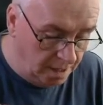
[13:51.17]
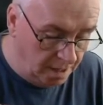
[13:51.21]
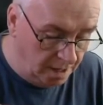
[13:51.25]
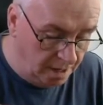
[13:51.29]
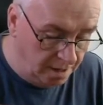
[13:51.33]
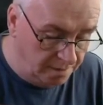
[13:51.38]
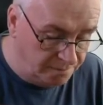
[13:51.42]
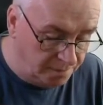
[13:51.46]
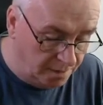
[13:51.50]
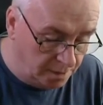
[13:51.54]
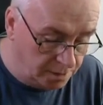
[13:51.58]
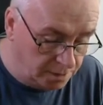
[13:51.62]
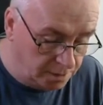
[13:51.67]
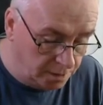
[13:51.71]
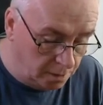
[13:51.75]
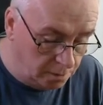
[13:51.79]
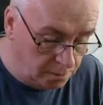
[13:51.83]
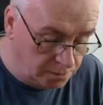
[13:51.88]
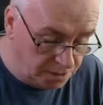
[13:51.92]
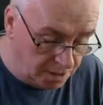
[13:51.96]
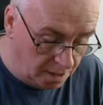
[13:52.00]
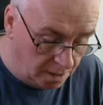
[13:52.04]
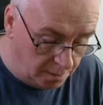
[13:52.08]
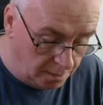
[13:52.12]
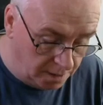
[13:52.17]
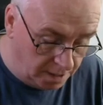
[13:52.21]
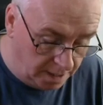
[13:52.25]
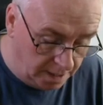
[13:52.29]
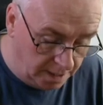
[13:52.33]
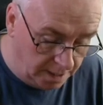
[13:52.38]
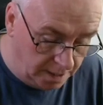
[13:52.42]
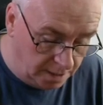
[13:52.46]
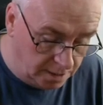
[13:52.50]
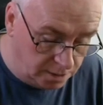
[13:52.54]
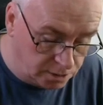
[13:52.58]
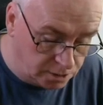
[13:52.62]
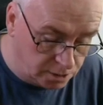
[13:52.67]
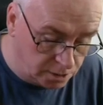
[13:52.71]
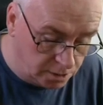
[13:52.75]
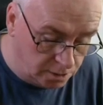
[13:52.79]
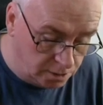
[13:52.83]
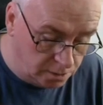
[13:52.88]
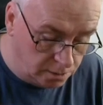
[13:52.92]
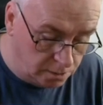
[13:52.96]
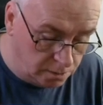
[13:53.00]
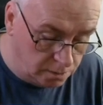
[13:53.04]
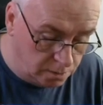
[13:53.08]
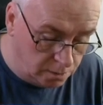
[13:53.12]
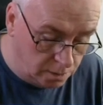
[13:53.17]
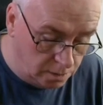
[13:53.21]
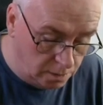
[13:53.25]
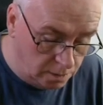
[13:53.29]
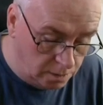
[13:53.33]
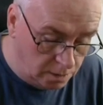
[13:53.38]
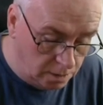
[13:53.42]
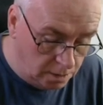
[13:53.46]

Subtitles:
And if I go down here to